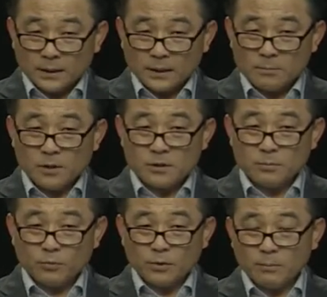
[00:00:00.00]

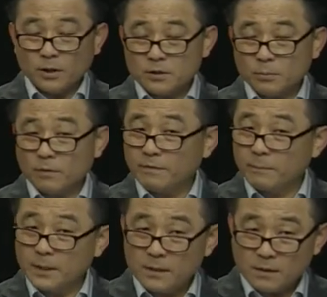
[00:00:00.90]
We are much more
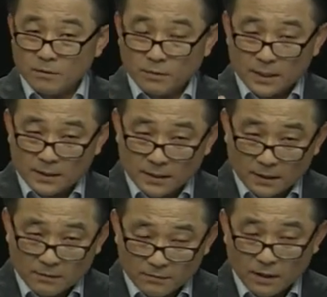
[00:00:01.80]
familiar with
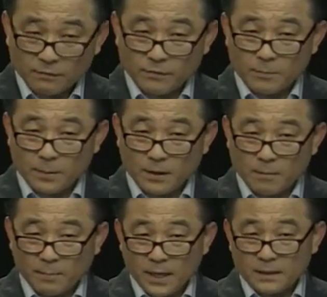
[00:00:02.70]

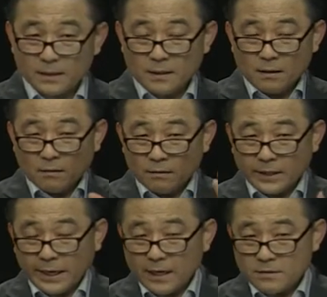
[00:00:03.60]
self-repair. But
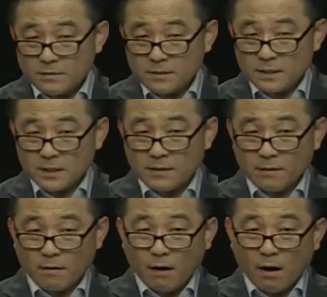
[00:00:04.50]
occasionally
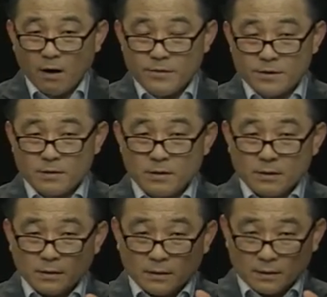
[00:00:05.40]
there are other
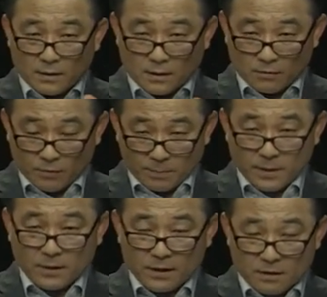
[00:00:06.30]

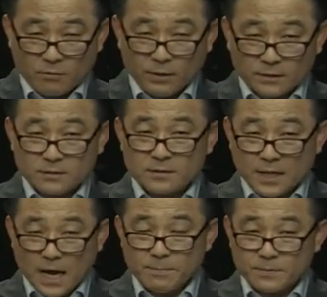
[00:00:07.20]
other corrections
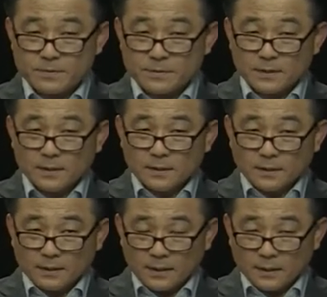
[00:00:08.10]
happens.
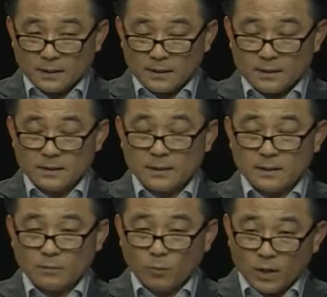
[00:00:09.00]
And
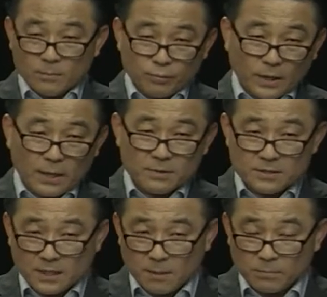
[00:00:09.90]
one prime
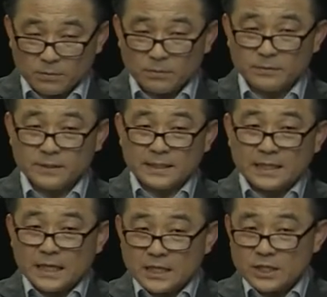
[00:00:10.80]
example is a
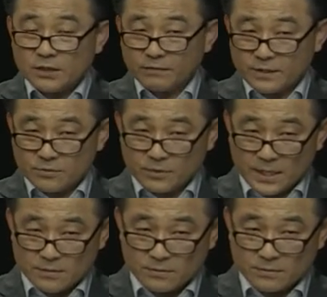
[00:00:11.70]
teaching
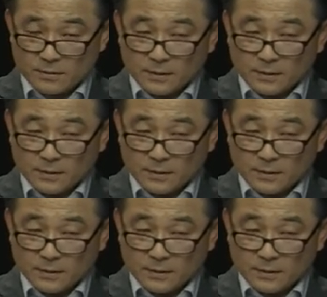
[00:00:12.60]
situation.